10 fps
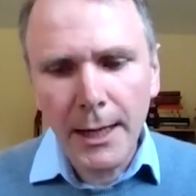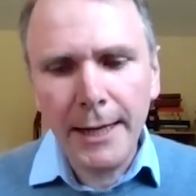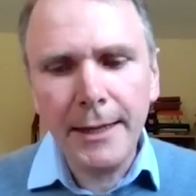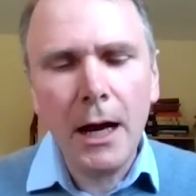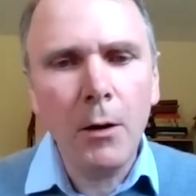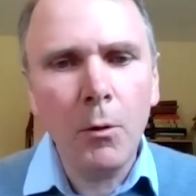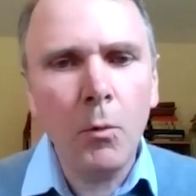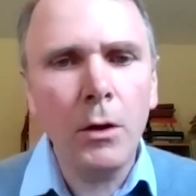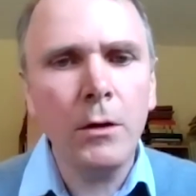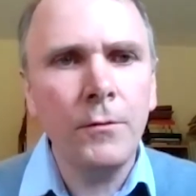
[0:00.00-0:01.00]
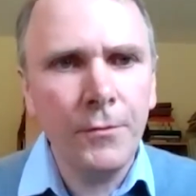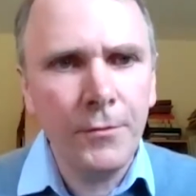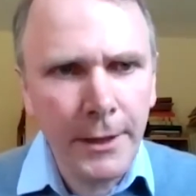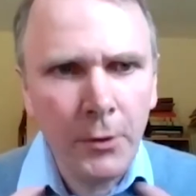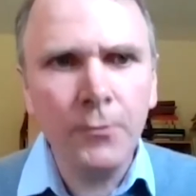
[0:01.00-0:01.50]
and how
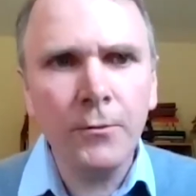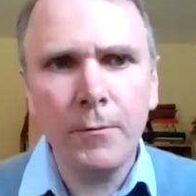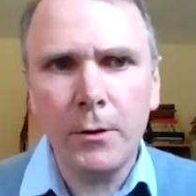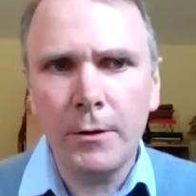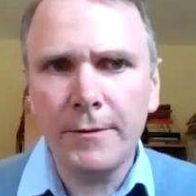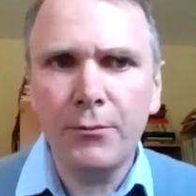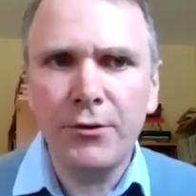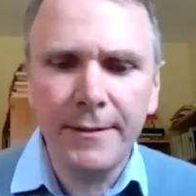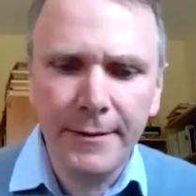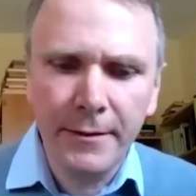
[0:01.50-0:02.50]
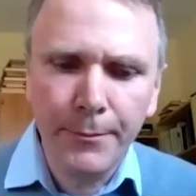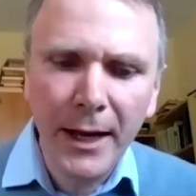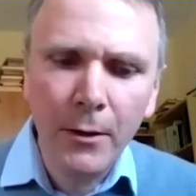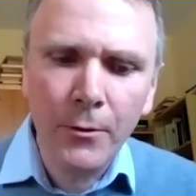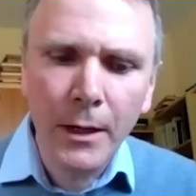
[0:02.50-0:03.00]
words, the use of words, can bring things
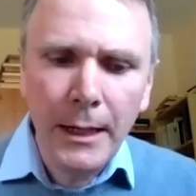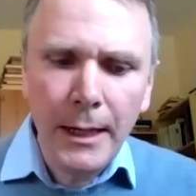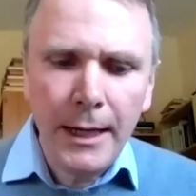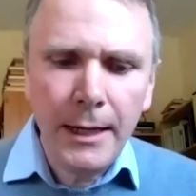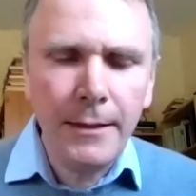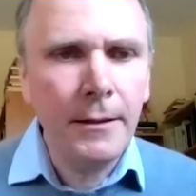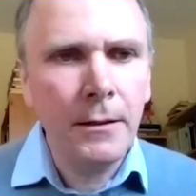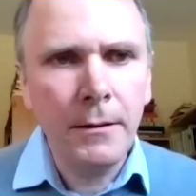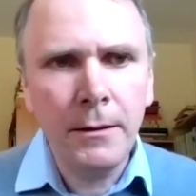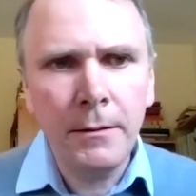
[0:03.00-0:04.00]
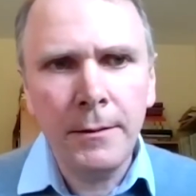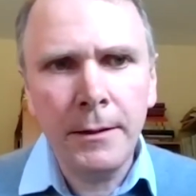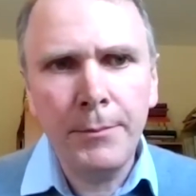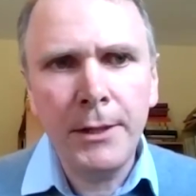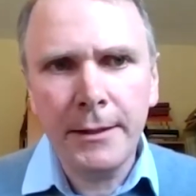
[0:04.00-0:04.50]
about, and
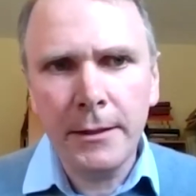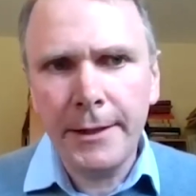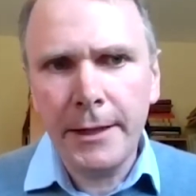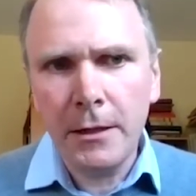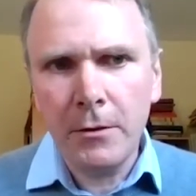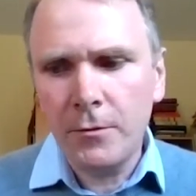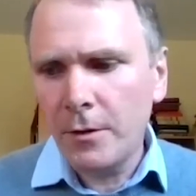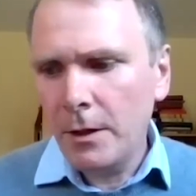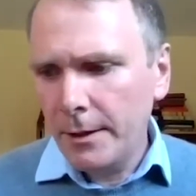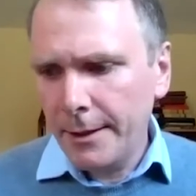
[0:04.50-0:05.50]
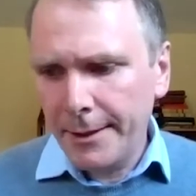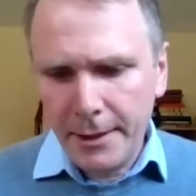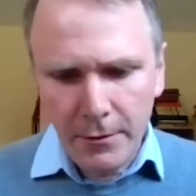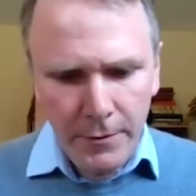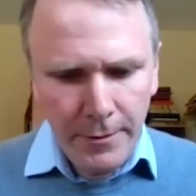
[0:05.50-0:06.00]
the political dangers
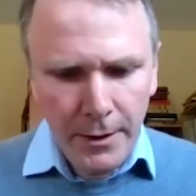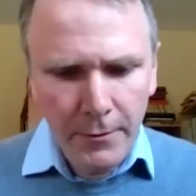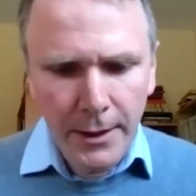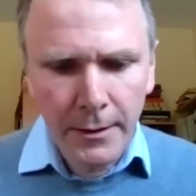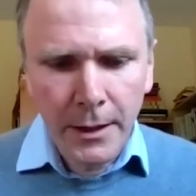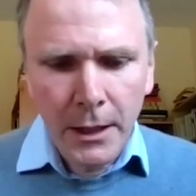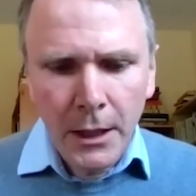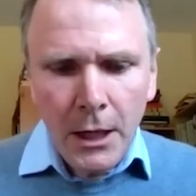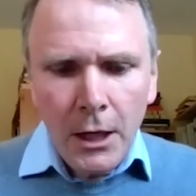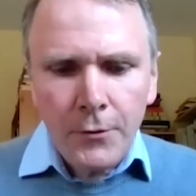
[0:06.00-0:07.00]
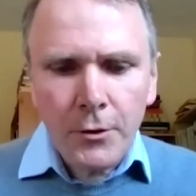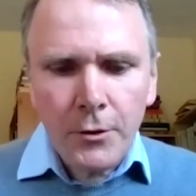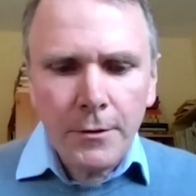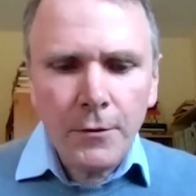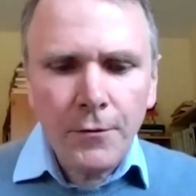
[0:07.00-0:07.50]
inherent therein.
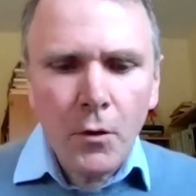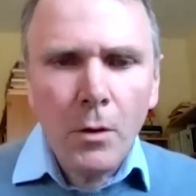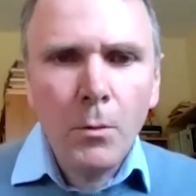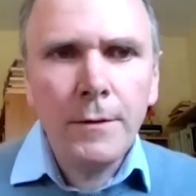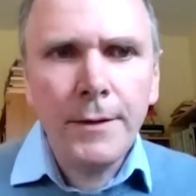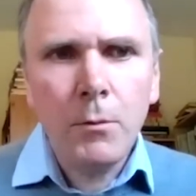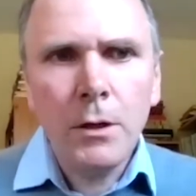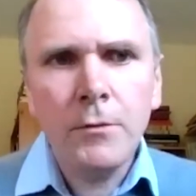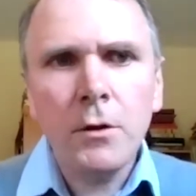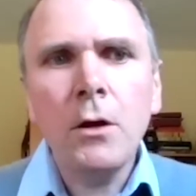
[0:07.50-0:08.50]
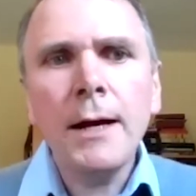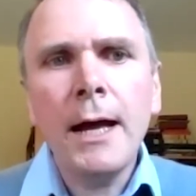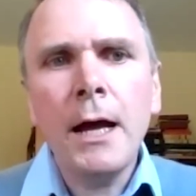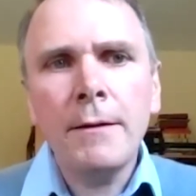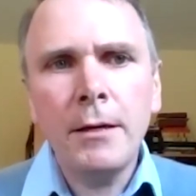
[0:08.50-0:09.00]
So there's four words I want to look
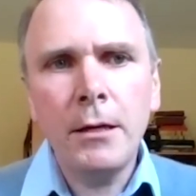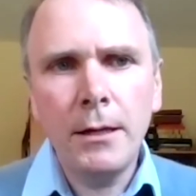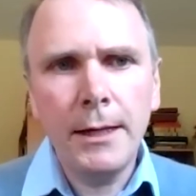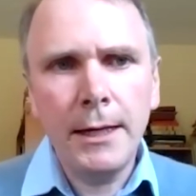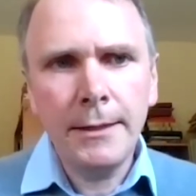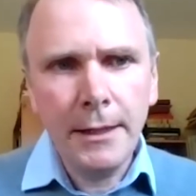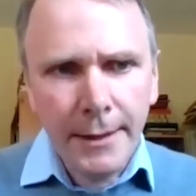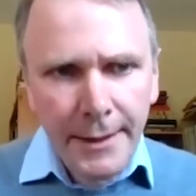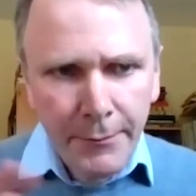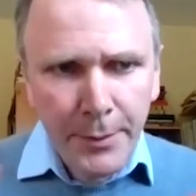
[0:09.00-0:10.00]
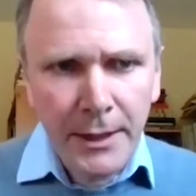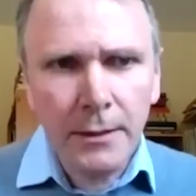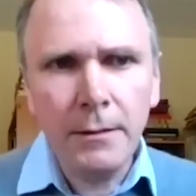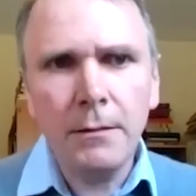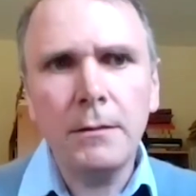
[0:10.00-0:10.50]
at that I think have
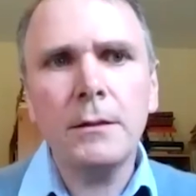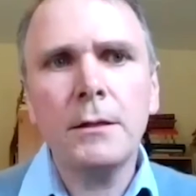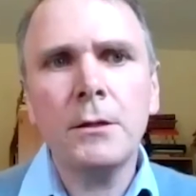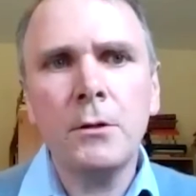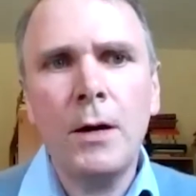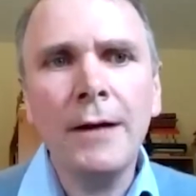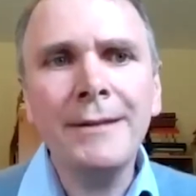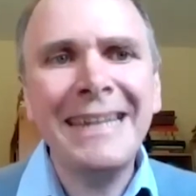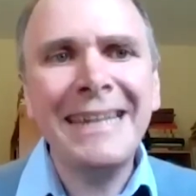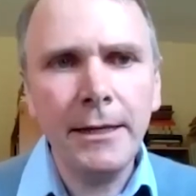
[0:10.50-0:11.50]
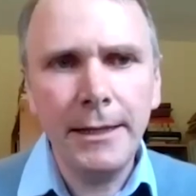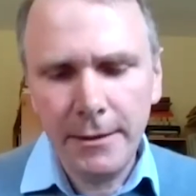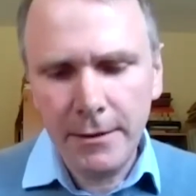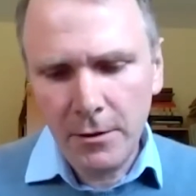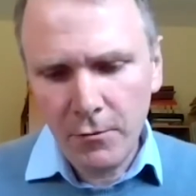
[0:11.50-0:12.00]
been, you know,
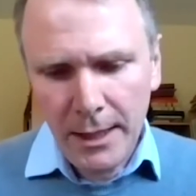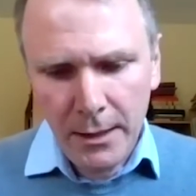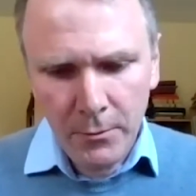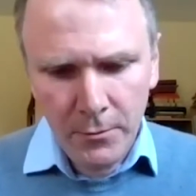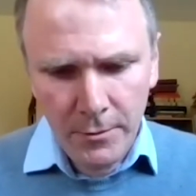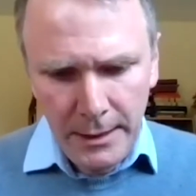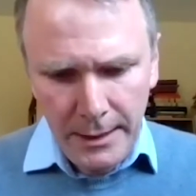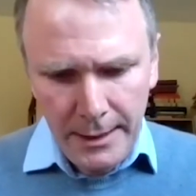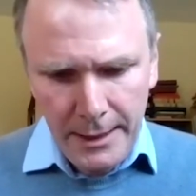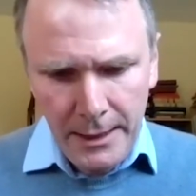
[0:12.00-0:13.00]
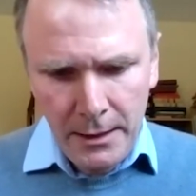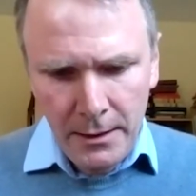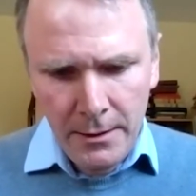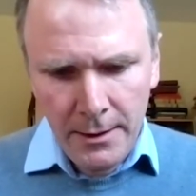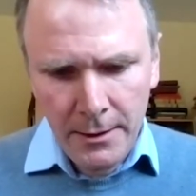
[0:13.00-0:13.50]
articulated around
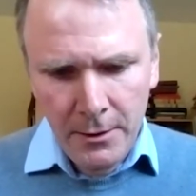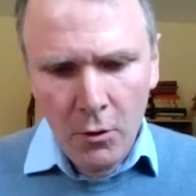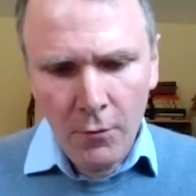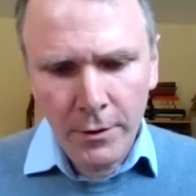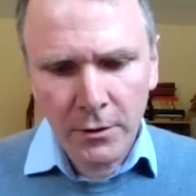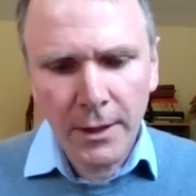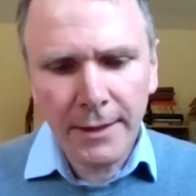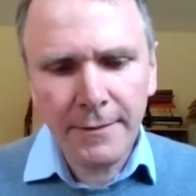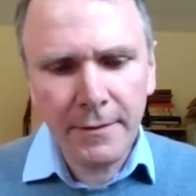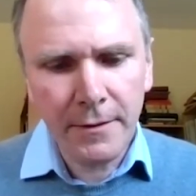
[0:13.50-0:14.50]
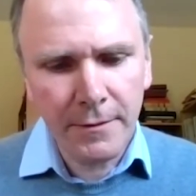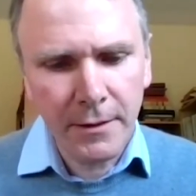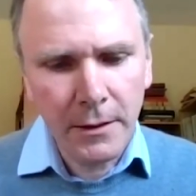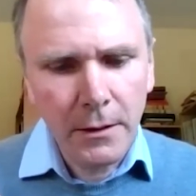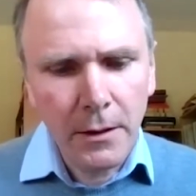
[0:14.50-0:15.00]
the COVID crisis:
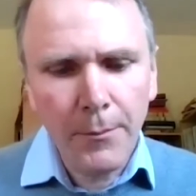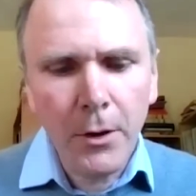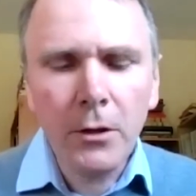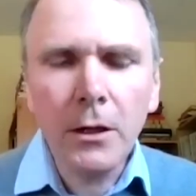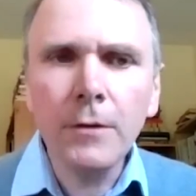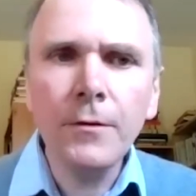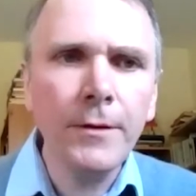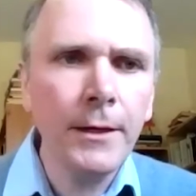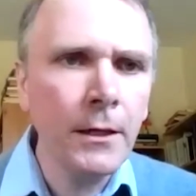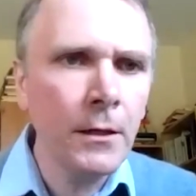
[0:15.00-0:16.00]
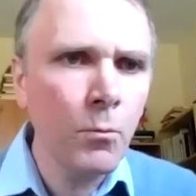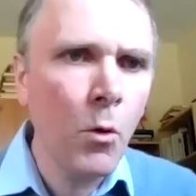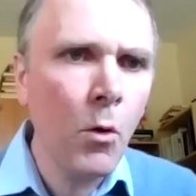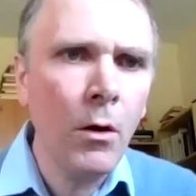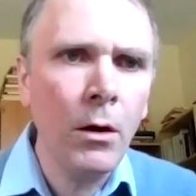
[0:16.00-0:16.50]
emergency,
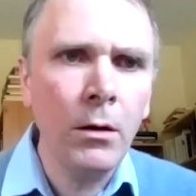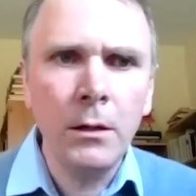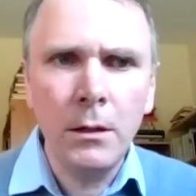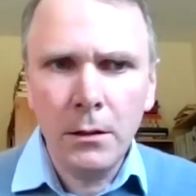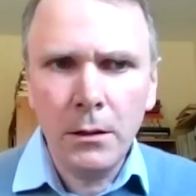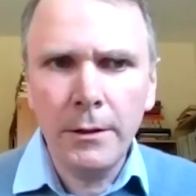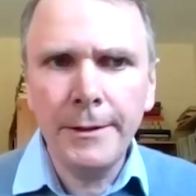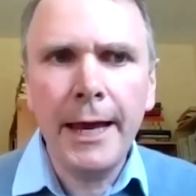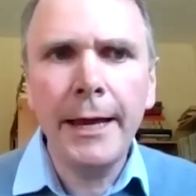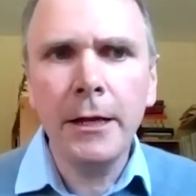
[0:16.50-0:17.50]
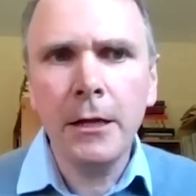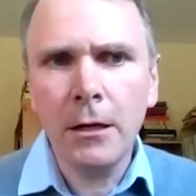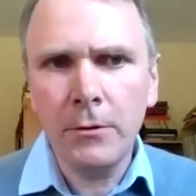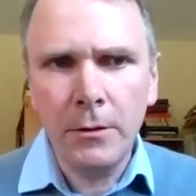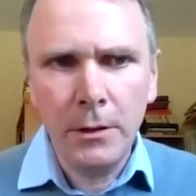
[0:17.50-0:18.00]
war,
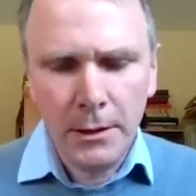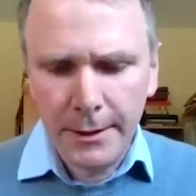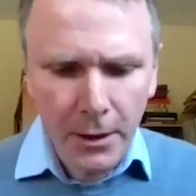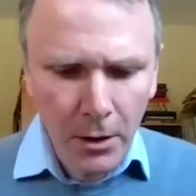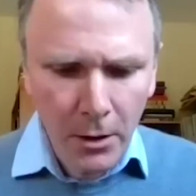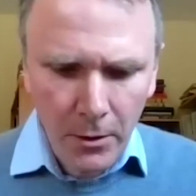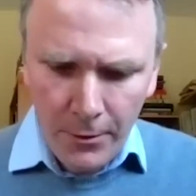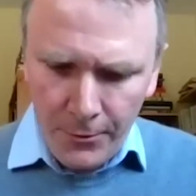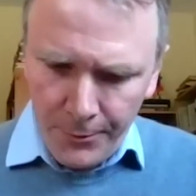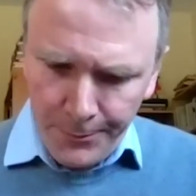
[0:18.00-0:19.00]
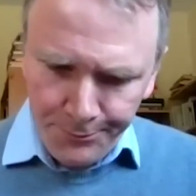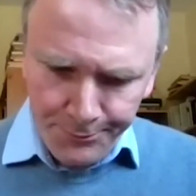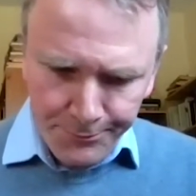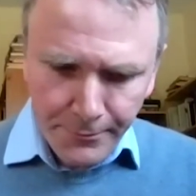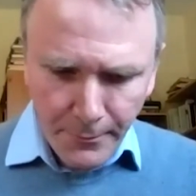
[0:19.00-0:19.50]
contagion, and herd.
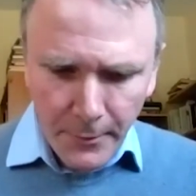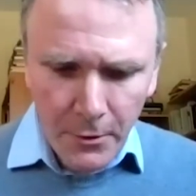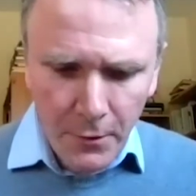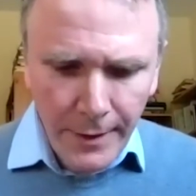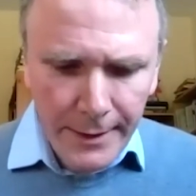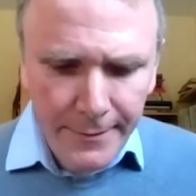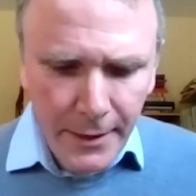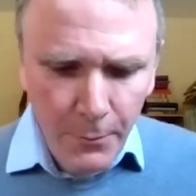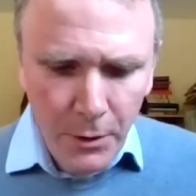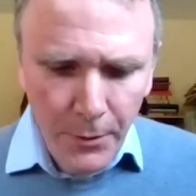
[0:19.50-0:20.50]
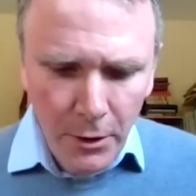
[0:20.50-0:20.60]
So if I can start with